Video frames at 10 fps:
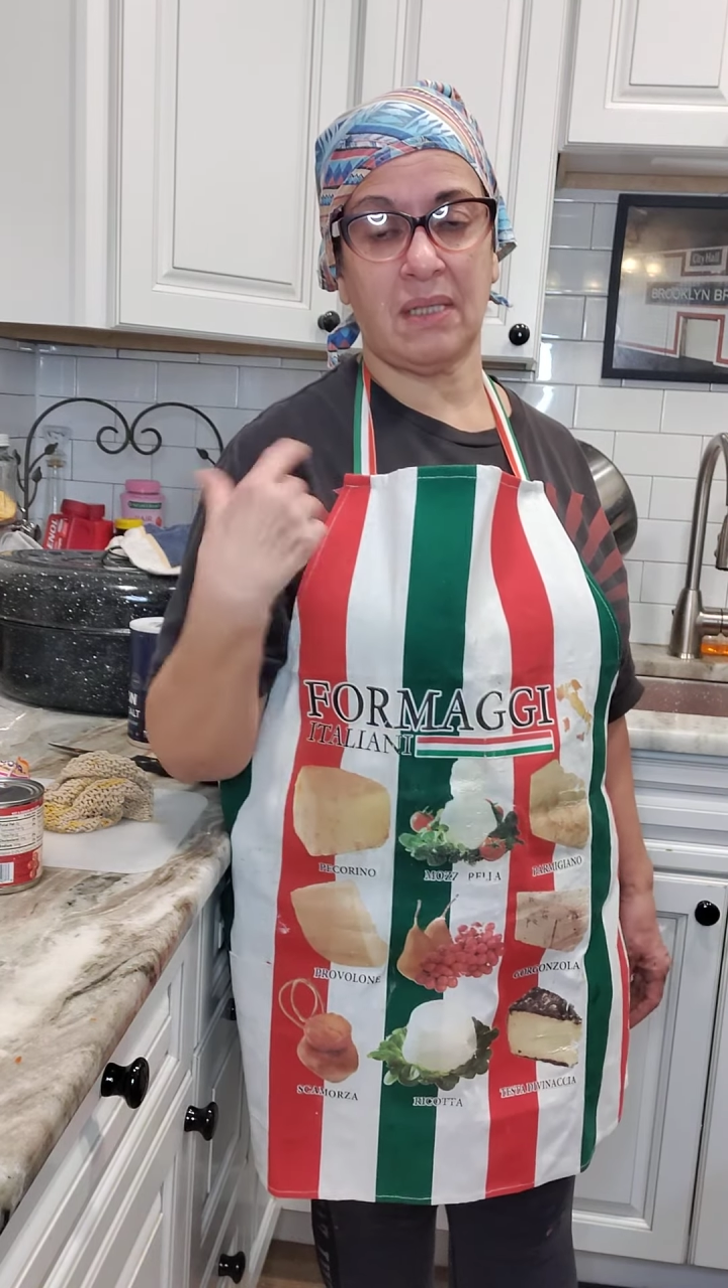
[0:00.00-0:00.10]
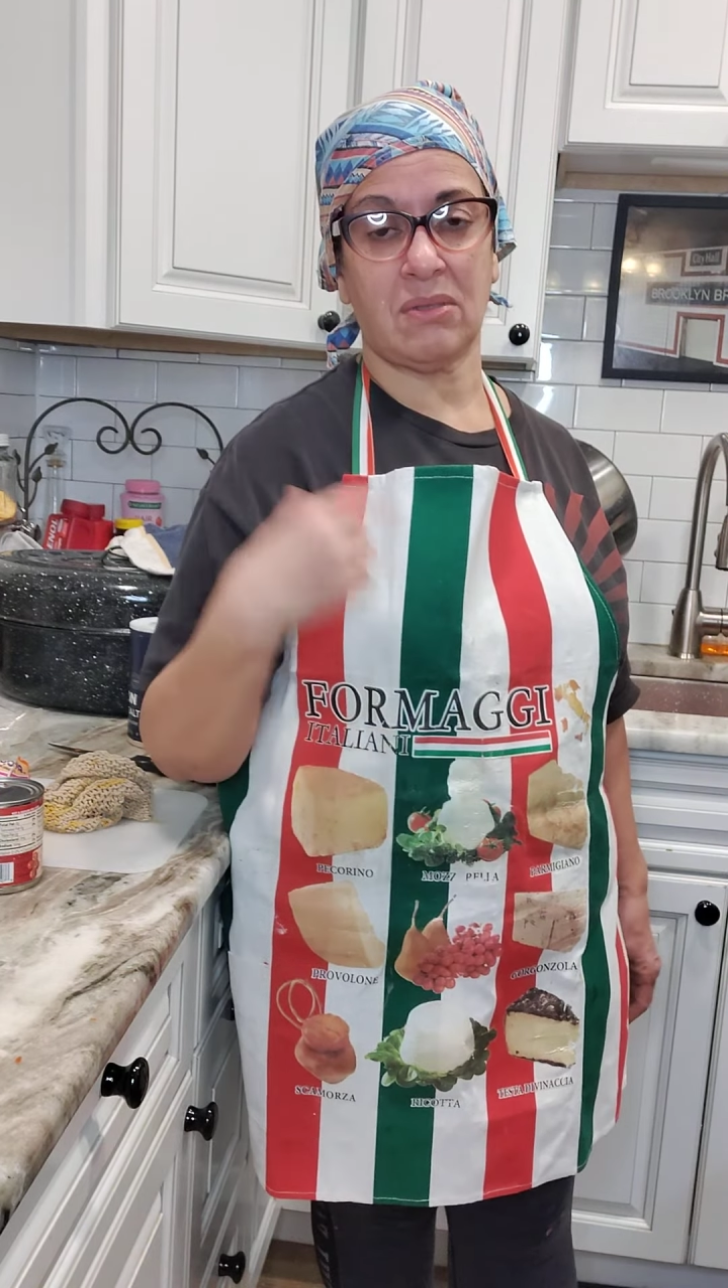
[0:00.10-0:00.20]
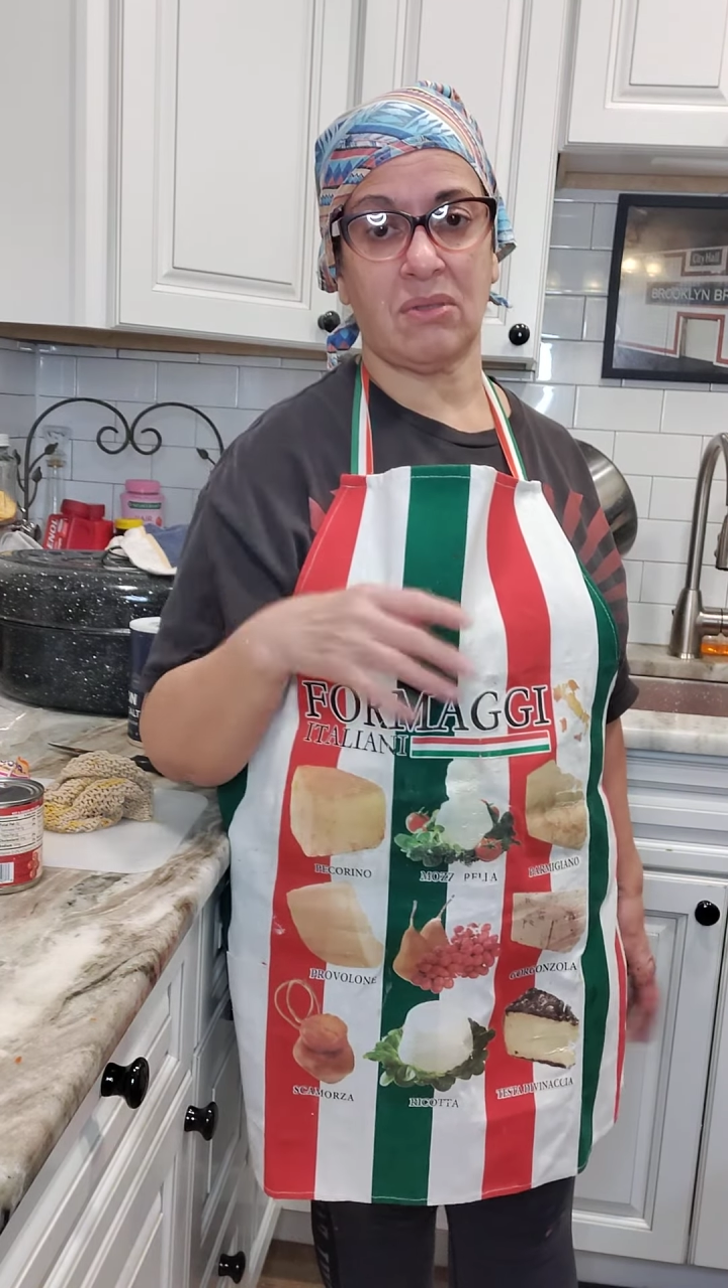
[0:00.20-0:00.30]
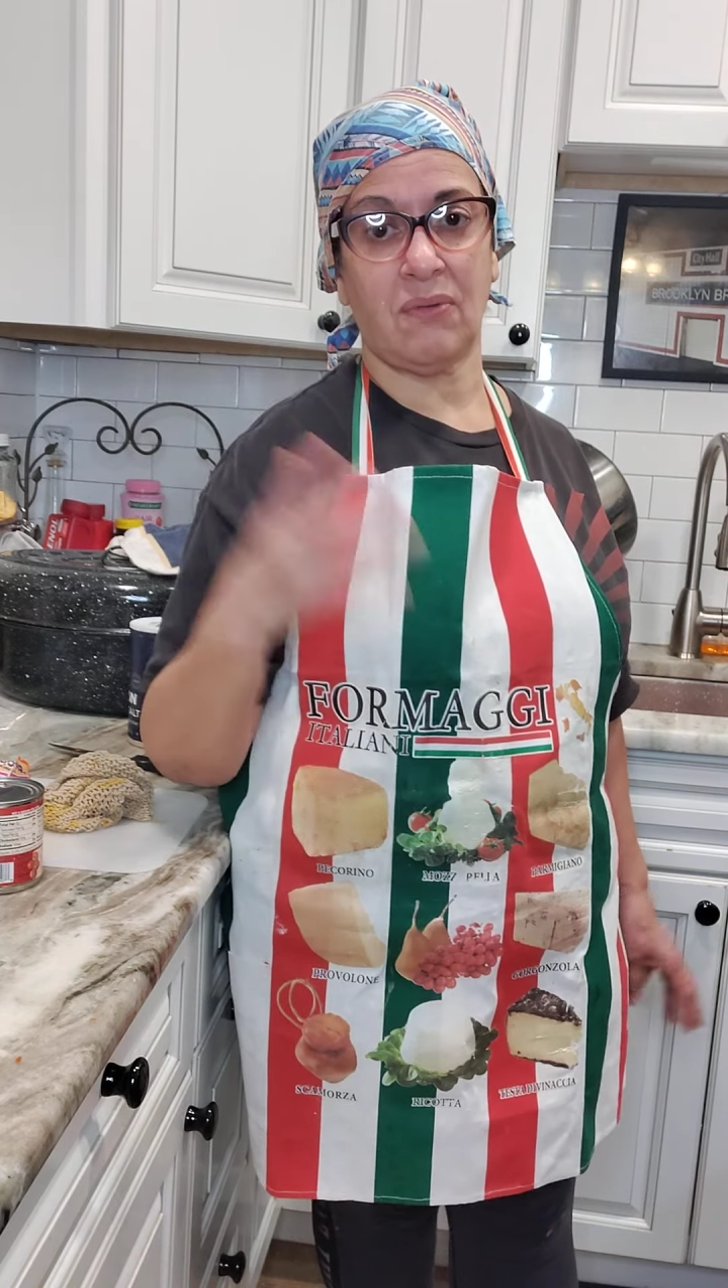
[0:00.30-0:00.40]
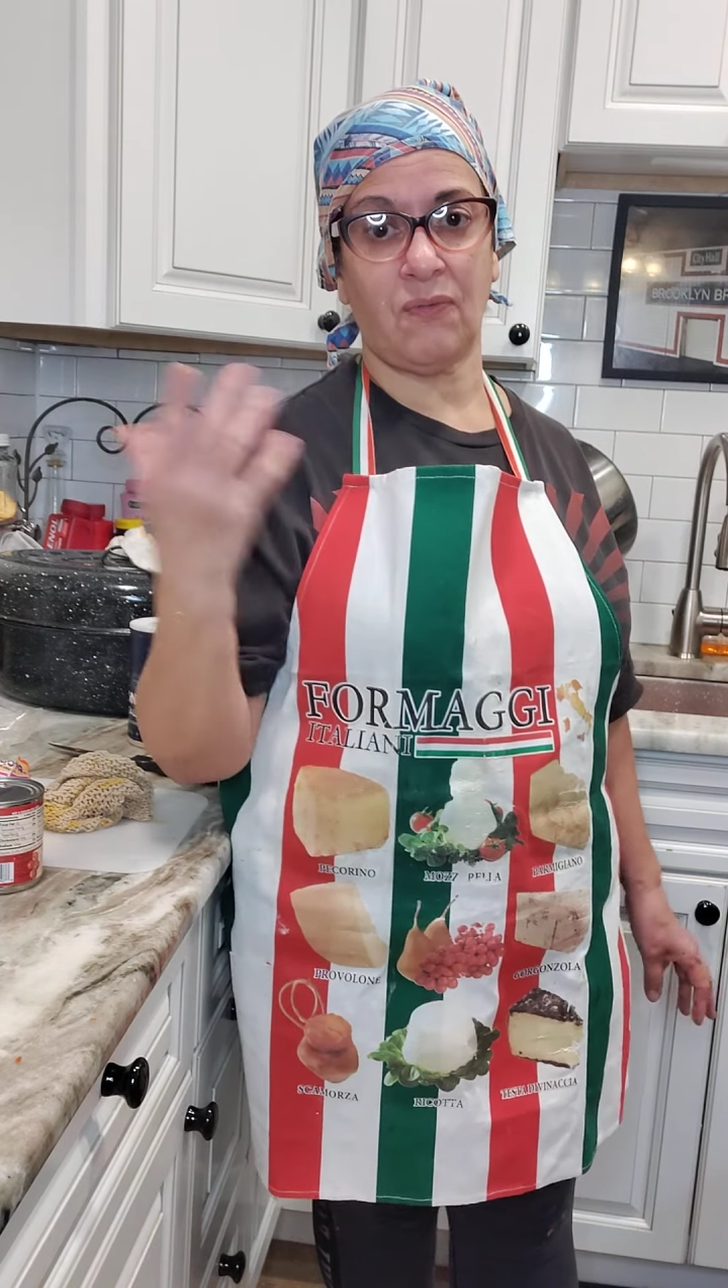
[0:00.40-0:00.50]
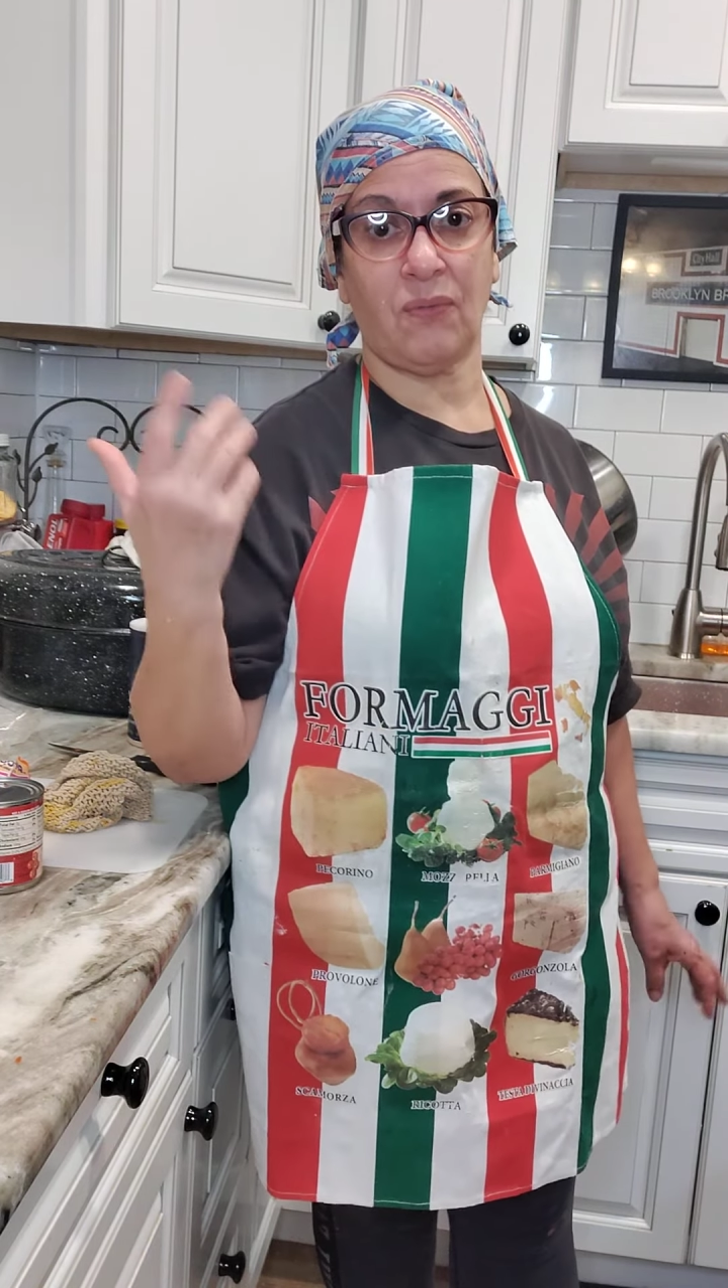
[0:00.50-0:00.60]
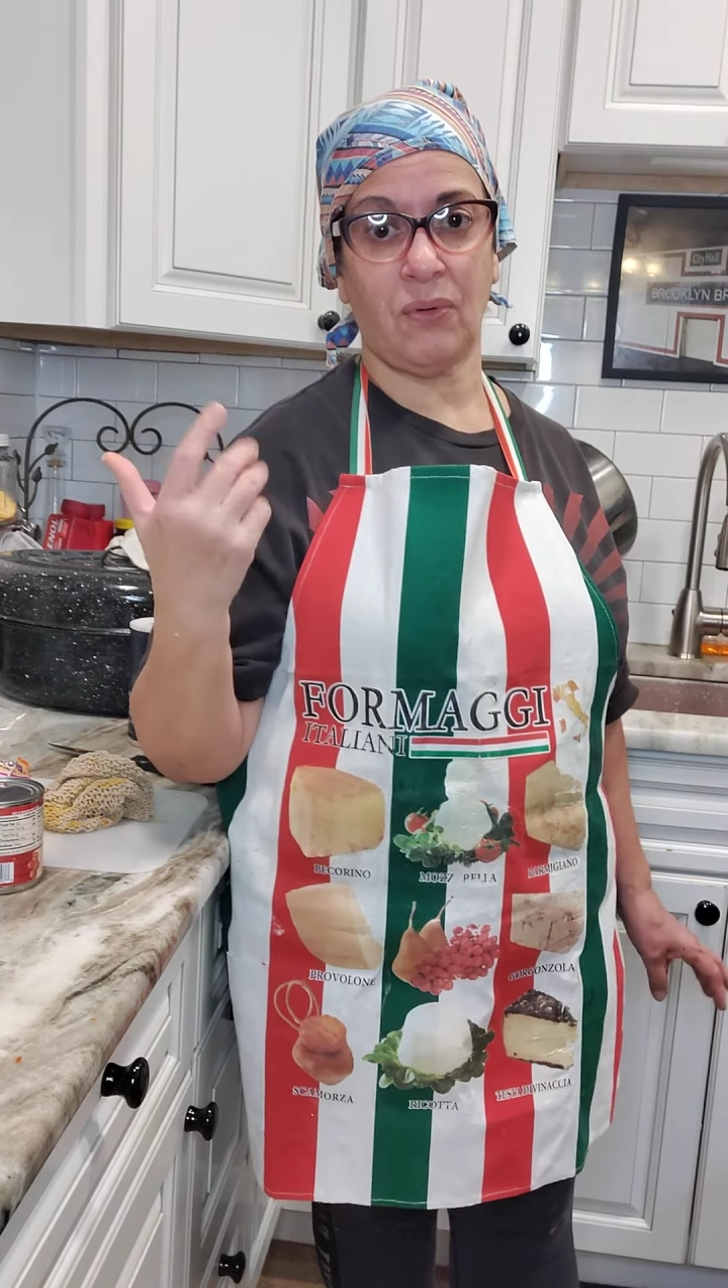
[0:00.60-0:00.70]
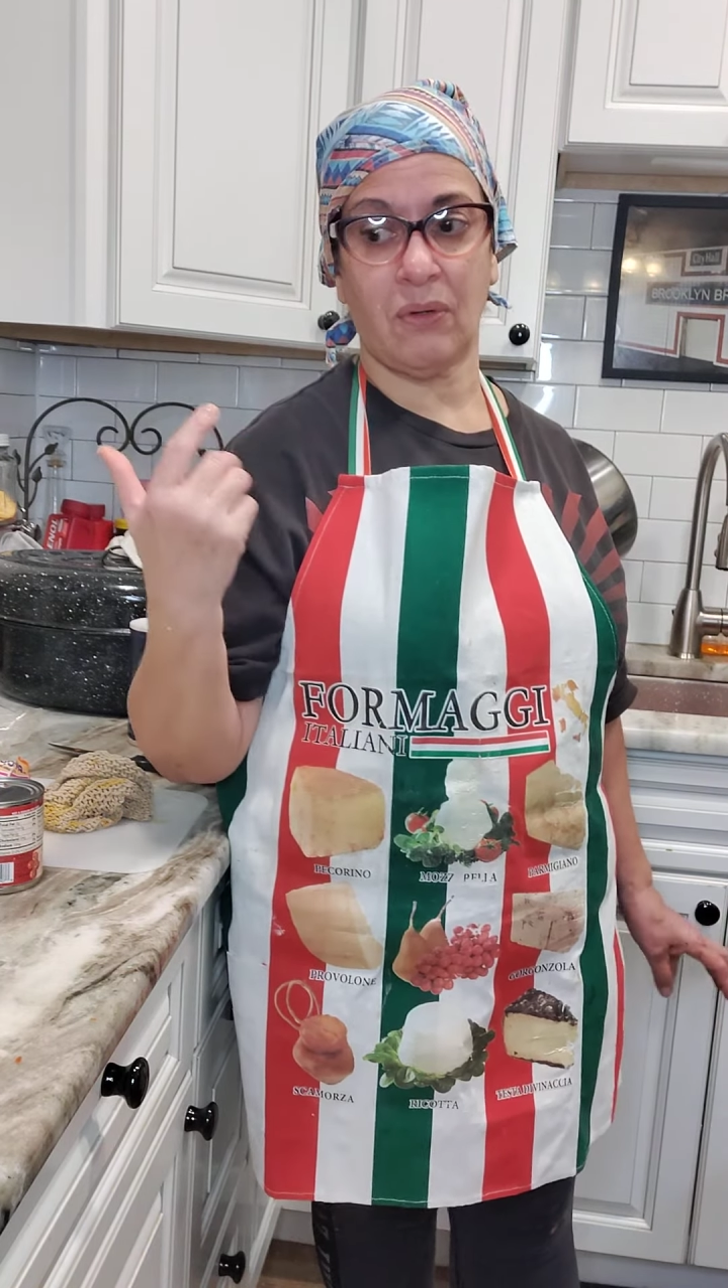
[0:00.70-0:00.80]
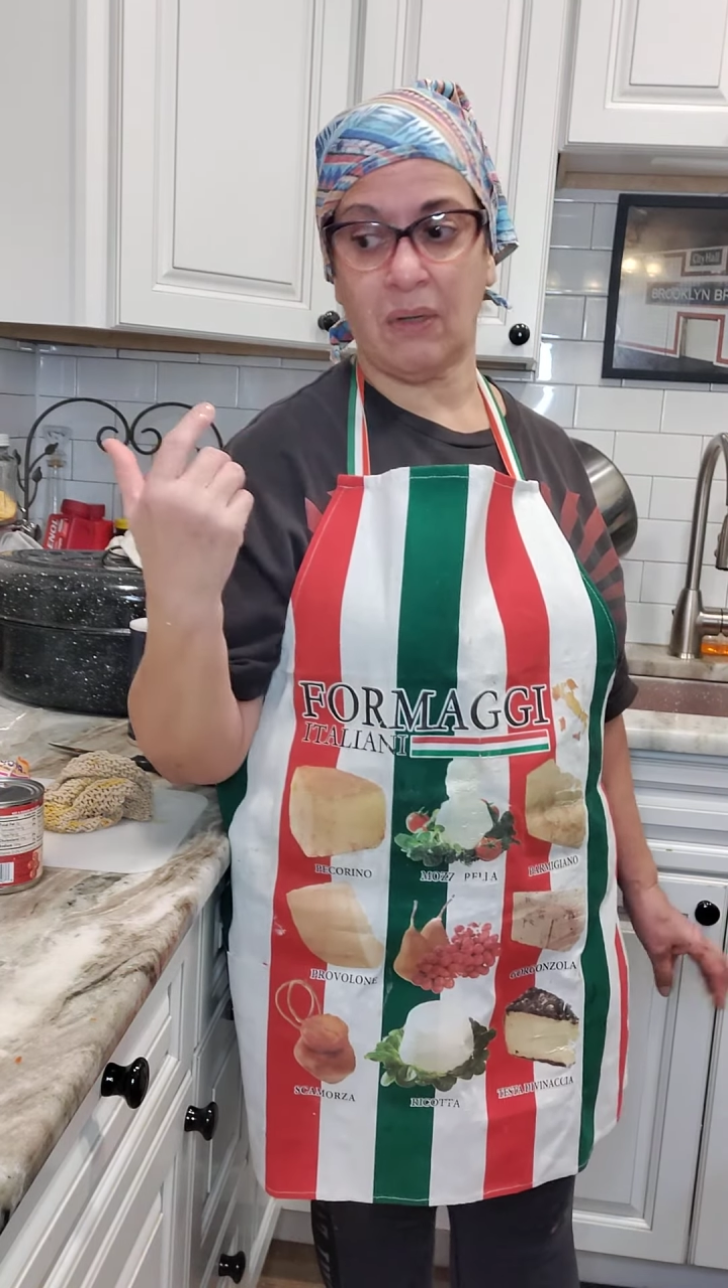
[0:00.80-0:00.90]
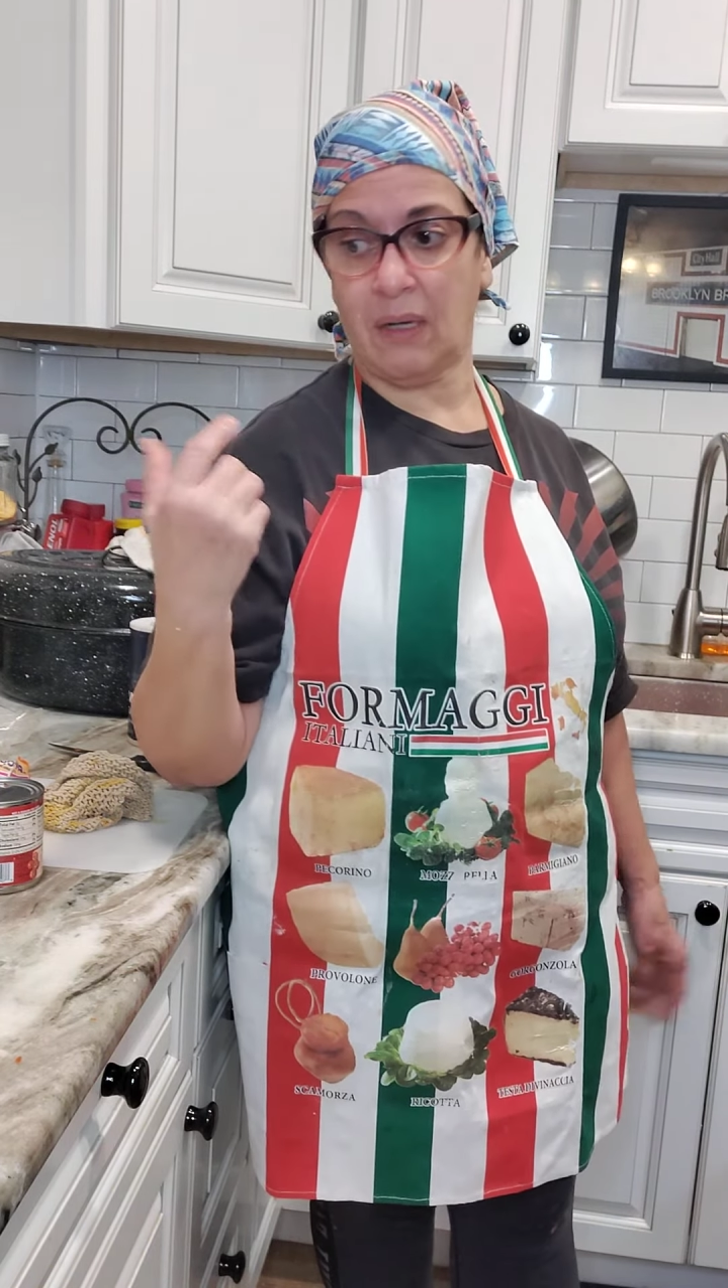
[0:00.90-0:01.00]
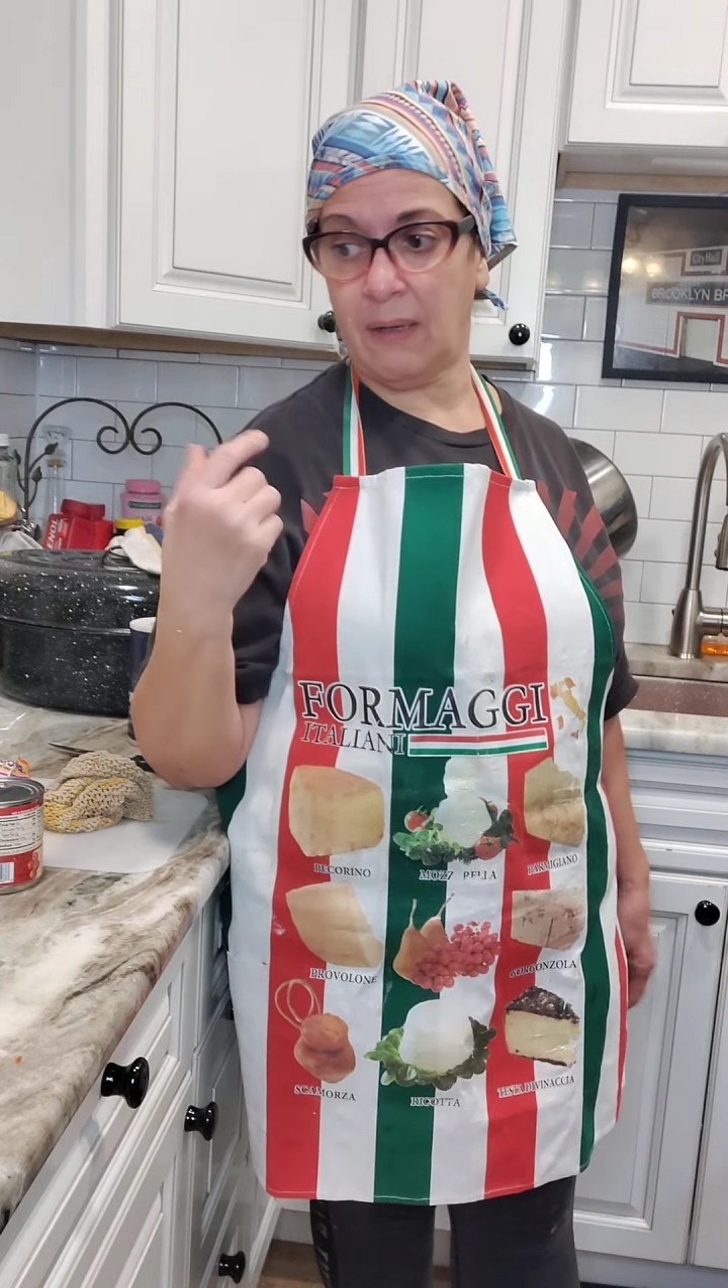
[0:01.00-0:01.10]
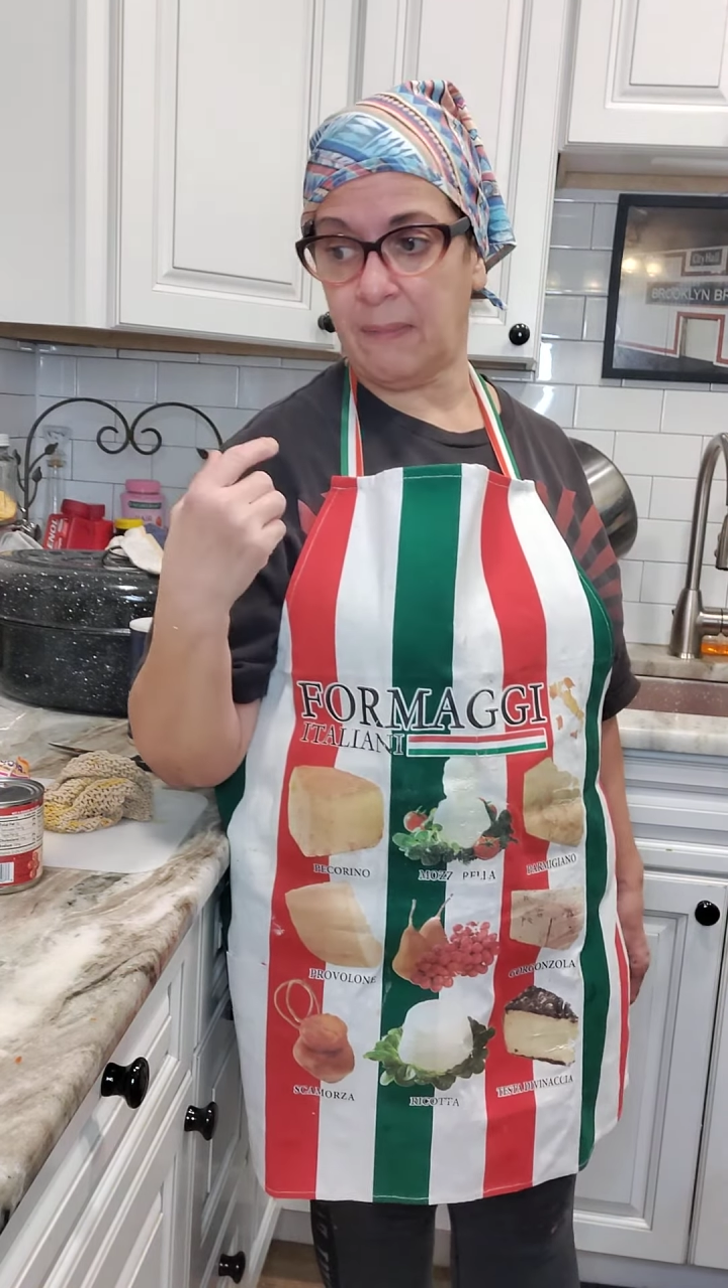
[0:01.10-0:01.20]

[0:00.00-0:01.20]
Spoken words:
that's good for